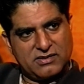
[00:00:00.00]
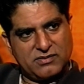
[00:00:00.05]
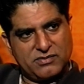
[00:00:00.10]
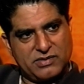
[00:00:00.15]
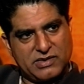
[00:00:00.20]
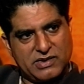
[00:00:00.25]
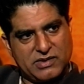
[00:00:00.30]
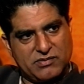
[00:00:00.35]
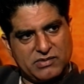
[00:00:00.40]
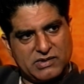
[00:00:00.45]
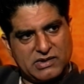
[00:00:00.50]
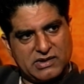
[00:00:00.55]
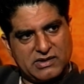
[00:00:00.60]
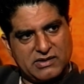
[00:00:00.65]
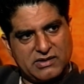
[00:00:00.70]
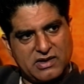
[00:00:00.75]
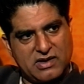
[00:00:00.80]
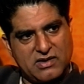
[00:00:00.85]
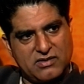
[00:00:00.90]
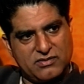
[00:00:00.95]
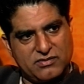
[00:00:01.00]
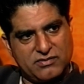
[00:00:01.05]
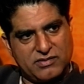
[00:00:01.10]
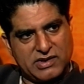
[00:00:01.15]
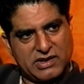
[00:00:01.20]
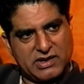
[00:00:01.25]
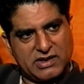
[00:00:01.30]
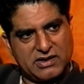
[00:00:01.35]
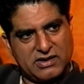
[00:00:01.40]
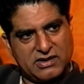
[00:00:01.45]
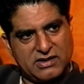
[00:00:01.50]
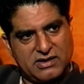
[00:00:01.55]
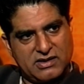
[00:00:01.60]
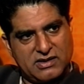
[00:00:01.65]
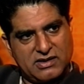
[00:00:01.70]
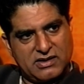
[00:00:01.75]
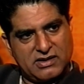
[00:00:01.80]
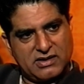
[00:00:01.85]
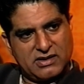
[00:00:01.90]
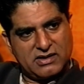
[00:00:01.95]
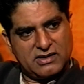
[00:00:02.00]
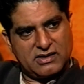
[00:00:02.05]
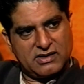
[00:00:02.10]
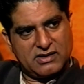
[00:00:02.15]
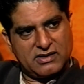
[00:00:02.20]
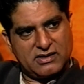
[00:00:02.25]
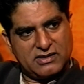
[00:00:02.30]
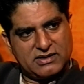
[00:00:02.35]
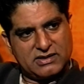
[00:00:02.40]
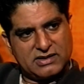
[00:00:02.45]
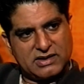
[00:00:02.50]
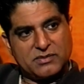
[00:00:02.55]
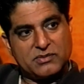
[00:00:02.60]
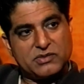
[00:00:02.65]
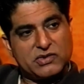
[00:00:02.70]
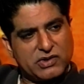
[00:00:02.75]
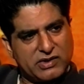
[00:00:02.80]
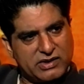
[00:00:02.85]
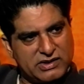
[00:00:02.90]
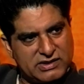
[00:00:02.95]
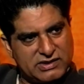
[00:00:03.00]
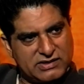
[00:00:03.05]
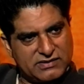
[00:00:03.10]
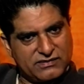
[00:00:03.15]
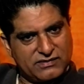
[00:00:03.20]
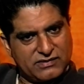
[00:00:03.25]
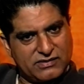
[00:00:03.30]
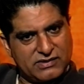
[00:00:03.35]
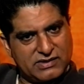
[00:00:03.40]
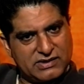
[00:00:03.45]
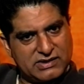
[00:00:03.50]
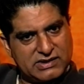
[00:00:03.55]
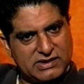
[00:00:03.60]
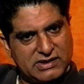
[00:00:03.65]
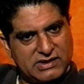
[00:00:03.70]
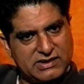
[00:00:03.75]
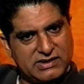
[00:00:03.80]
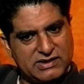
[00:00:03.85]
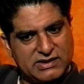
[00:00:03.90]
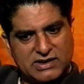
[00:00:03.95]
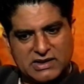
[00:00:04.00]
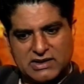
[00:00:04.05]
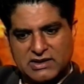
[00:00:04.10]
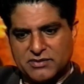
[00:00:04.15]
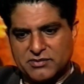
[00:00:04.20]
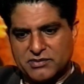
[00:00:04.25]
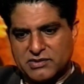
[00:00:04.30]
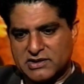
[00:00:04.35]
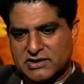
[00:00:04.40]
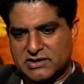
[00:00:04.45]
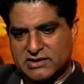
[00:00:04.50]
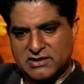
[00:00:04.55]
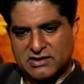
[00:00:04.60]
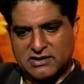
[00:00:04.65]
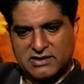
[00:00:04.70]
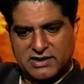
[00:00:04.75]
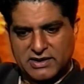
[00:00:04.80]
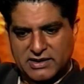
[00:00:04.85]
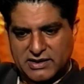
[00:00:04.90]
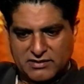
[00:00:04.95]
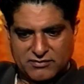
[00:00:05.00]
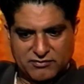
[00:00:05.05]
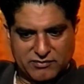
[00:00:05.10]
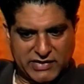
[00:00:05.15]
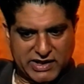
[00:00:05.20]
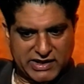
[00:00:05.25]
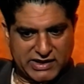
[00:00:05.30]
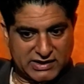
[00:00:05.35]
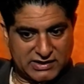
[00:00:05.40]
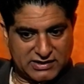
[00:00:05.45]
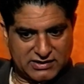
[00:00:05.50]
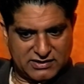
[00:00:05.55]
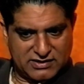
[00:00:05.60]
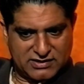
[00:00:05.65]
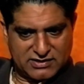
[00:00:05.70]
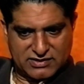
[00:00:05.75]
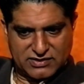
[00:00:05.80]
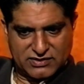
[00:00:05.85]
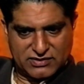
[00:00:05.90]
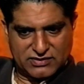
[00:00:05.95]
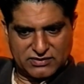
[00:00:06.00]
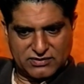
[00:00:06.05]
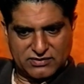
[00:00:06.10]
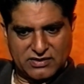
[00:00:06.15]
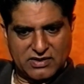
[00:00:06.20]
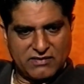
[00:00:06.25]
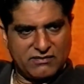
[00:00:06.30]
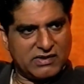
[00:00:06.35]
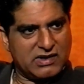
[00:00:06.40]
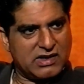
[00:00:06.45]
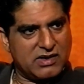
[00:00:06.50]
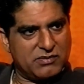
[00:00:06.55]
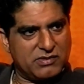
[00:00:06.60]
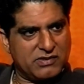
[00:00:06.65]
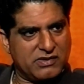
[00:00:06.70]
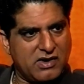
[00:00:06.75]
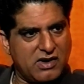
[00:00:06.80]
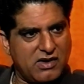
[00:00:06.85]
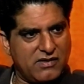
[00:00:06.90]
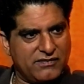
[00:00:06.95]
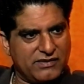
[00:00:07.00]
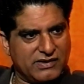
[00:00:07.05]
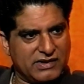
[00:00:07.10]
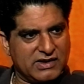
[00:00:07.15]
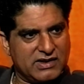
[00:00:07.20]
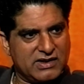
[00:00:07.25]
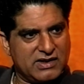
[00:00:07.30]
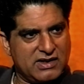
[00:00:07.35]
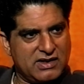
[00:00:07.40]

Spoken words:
people around me? Some choices, of course, are entirely personal, like making the decision to have a cup of coffee.